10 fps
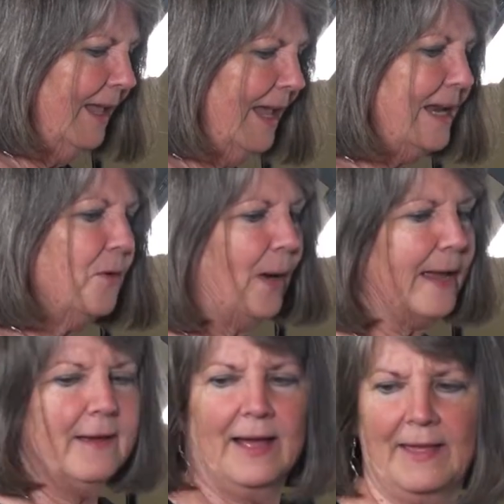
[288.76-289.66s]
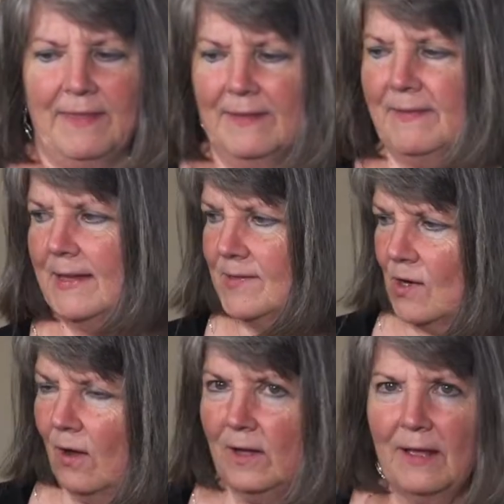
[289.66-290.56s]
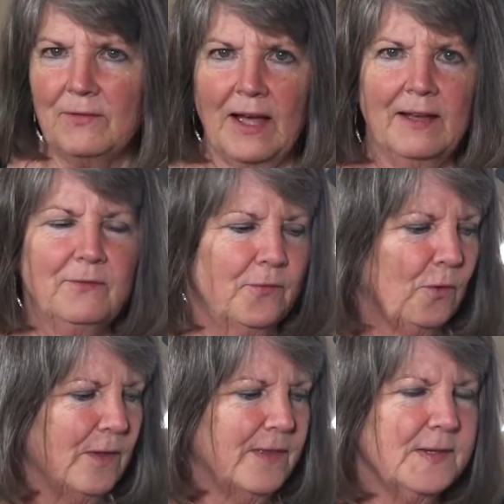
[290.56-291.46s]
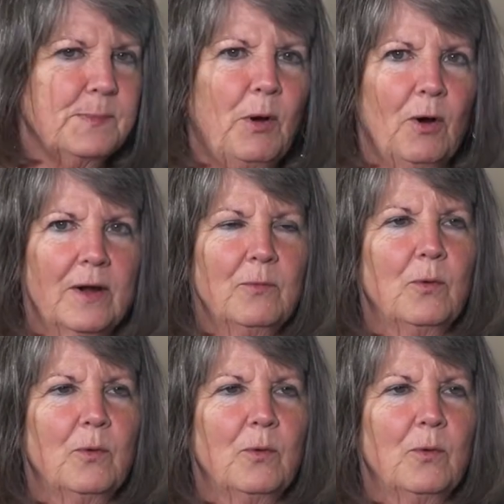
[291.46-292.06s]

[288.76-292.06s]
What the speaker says: Anyway, I think that's all I've got for this part.